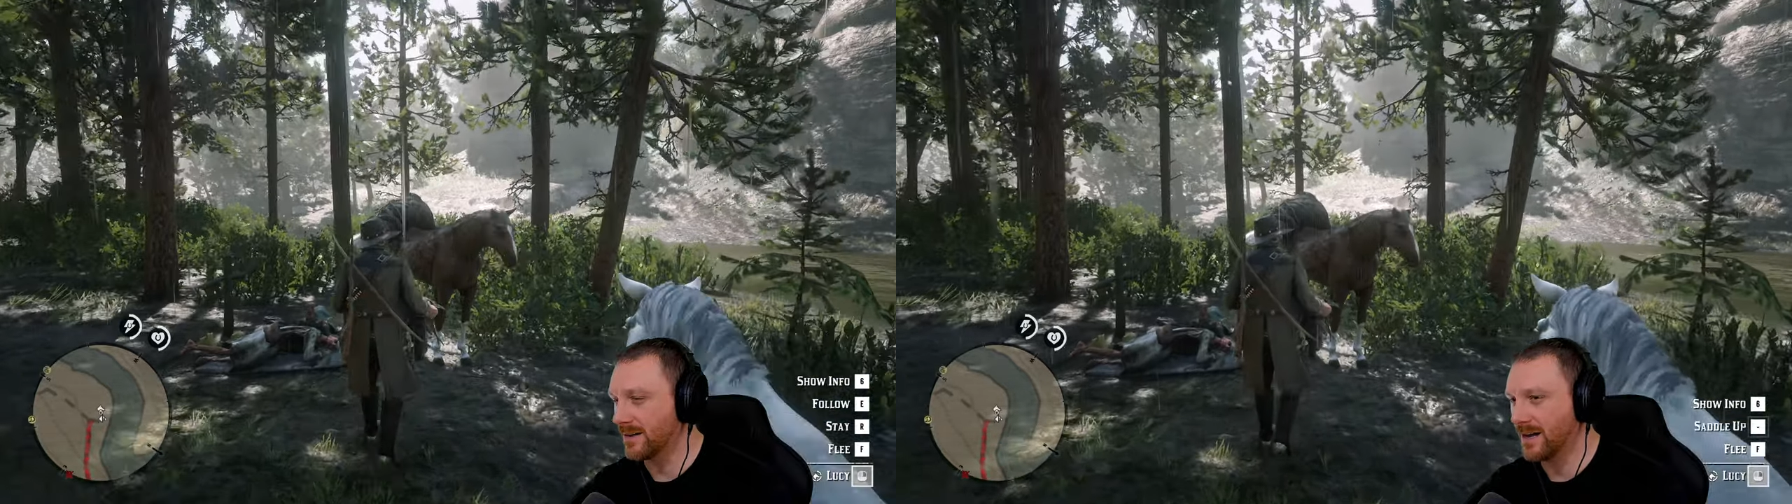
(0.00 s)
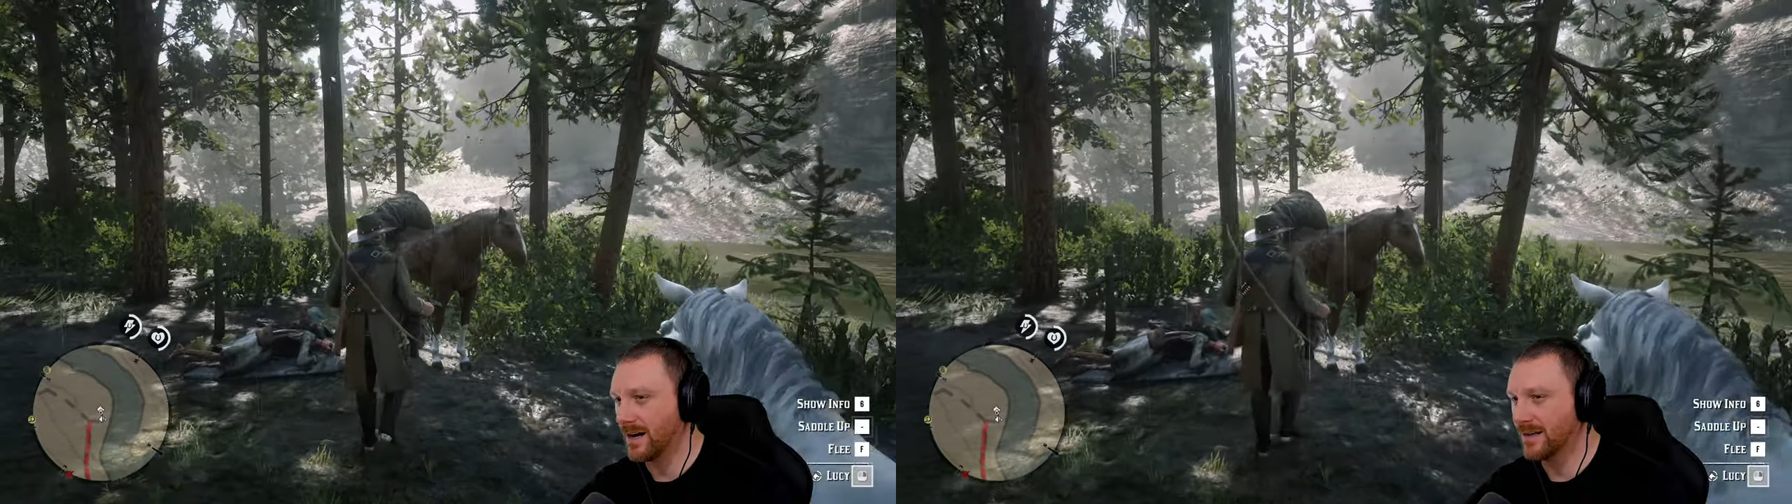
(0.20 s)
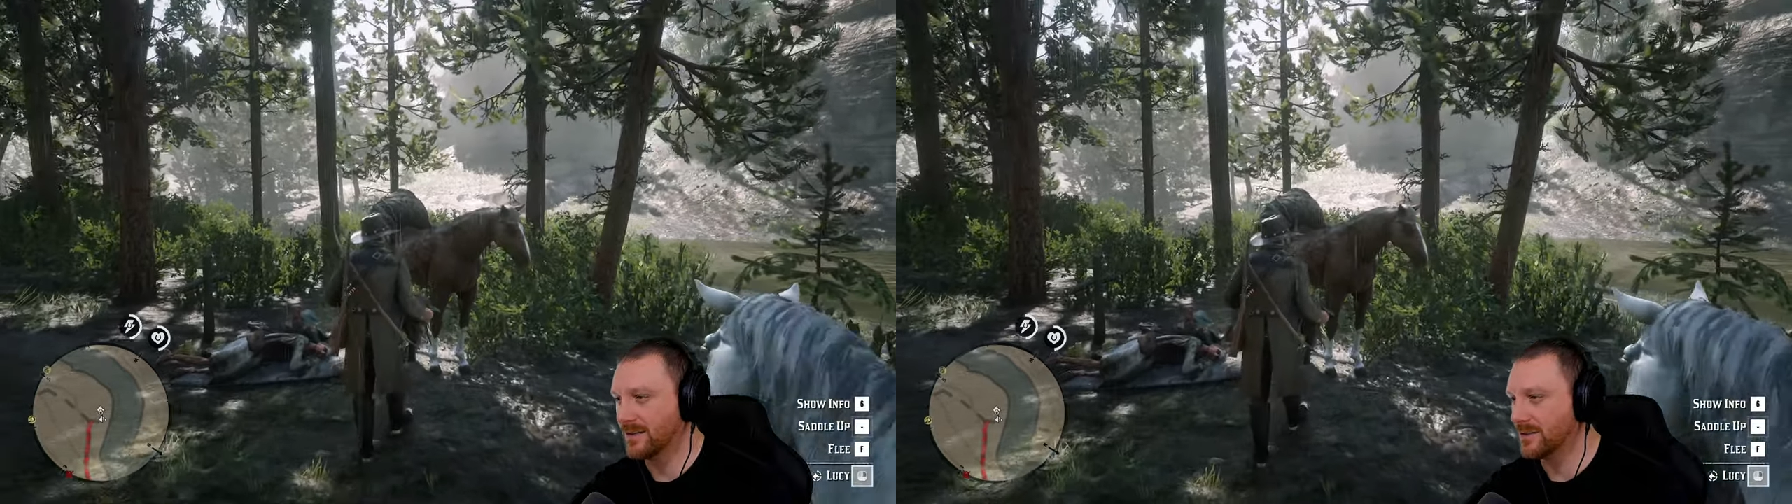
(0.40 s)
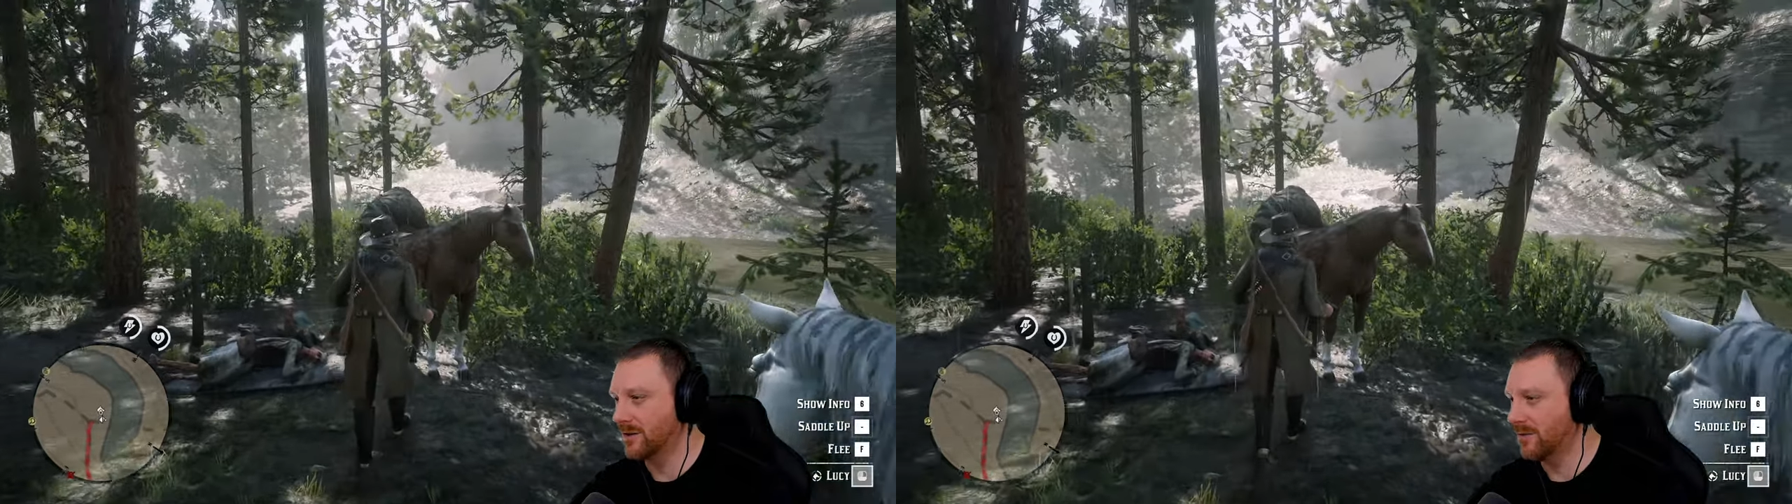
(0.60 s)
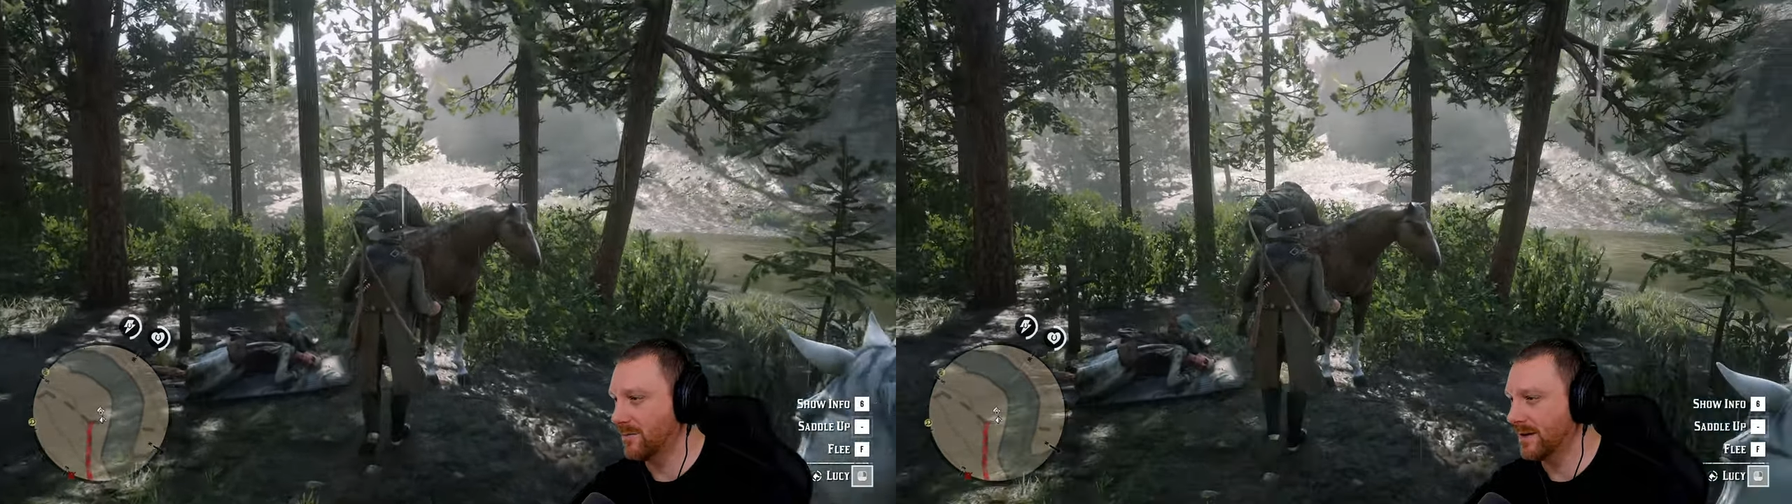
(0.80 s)
It kind of
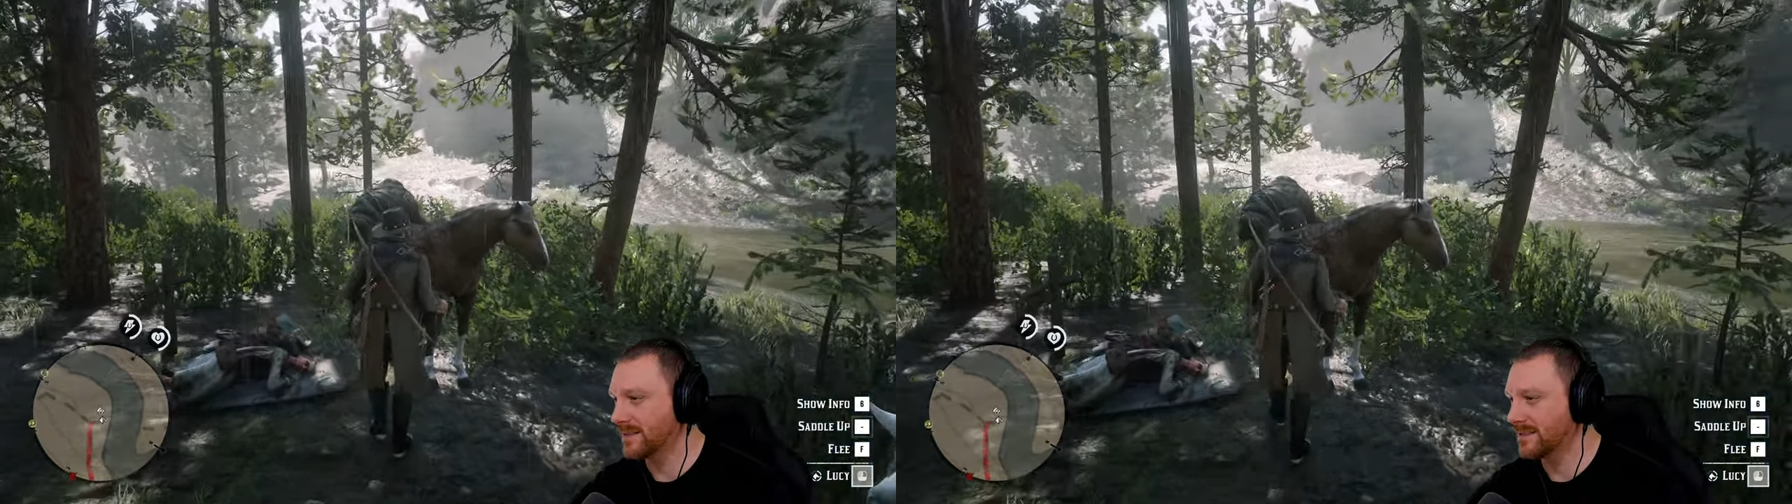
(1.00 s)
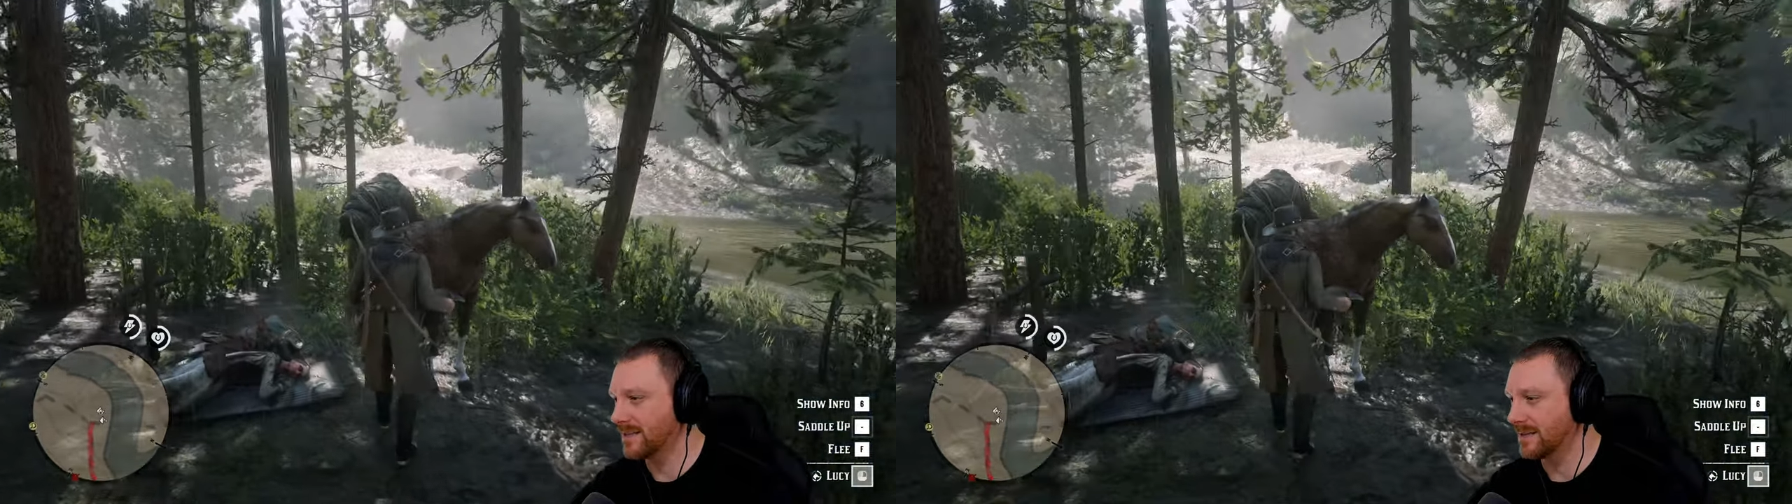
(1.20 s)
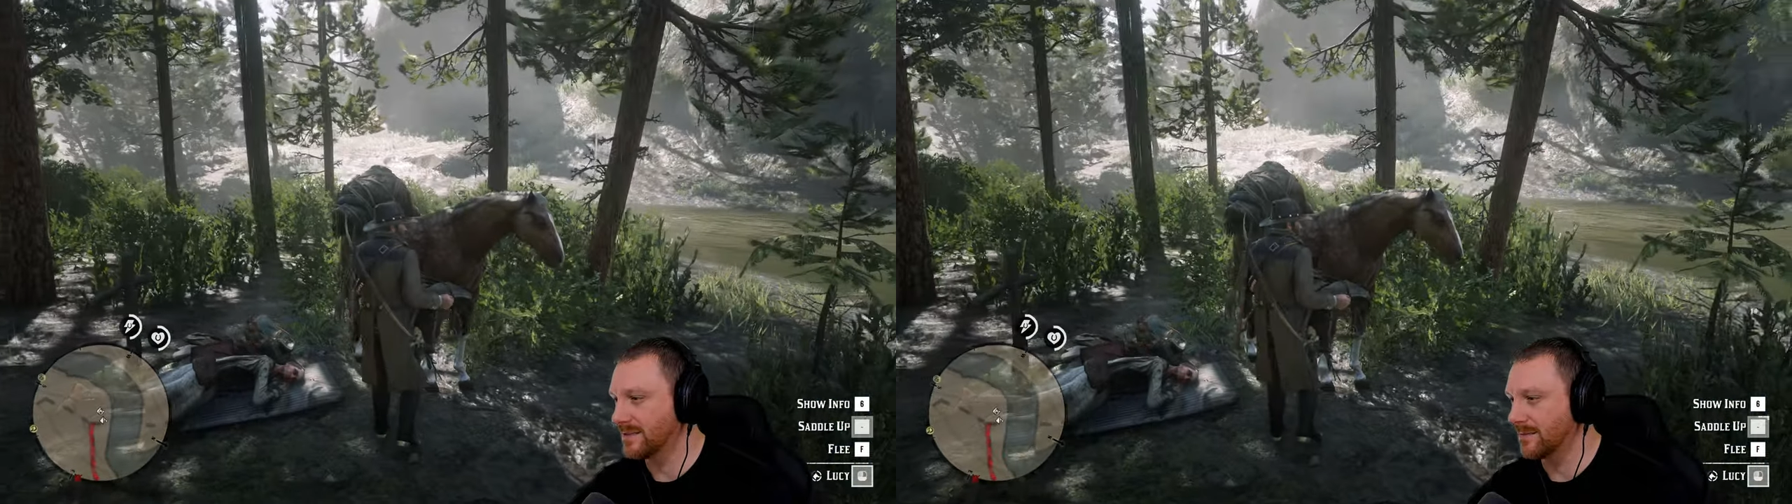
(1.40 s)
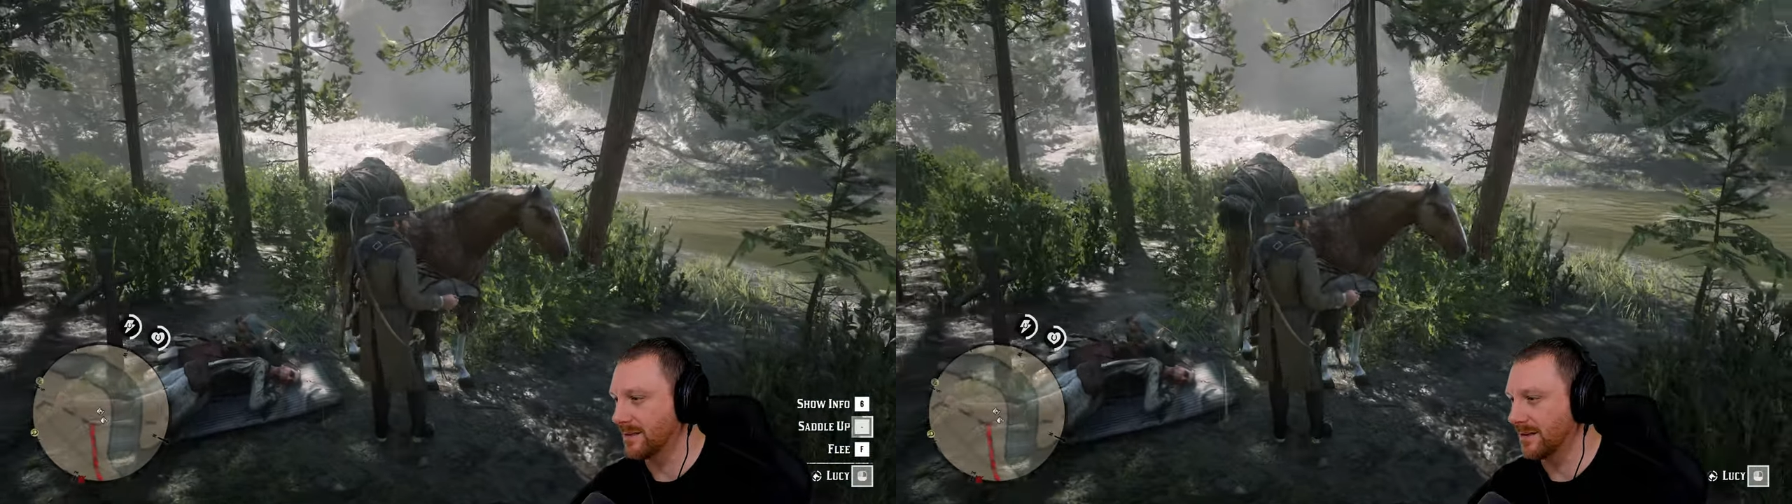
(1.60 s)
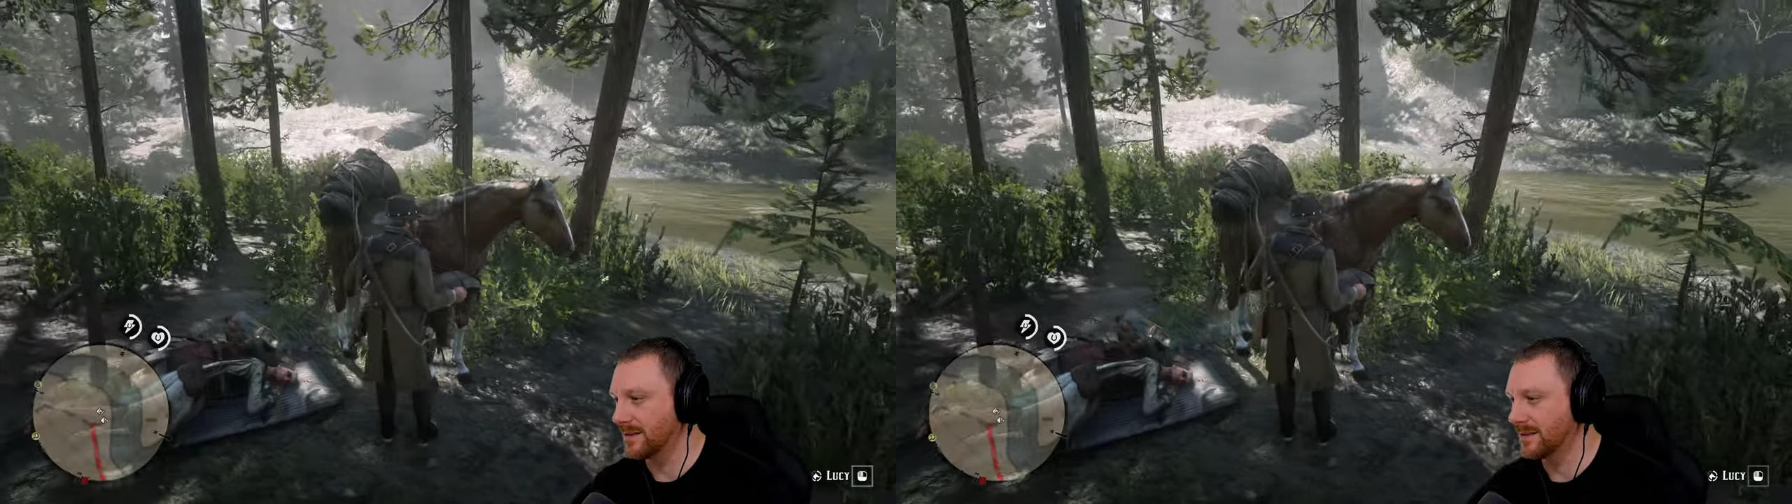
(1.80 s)
don't make sense to
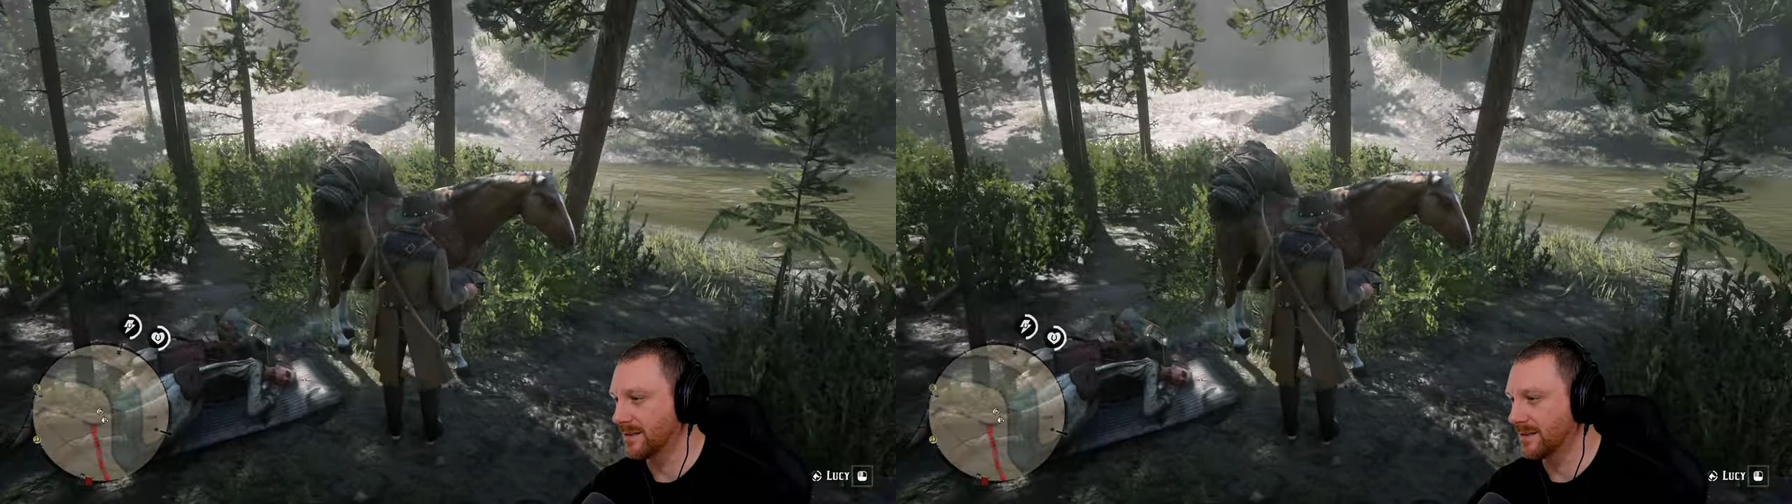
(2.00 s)
me.